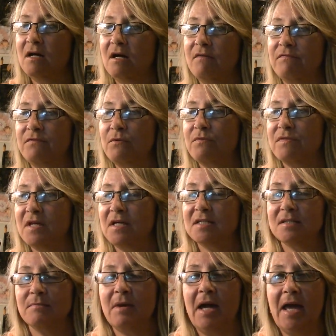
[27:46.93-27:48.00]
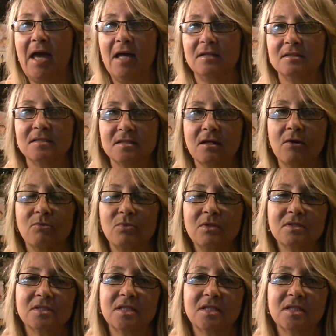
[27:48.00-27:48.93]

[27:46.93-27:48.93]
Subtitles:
a few things in my head, so we'll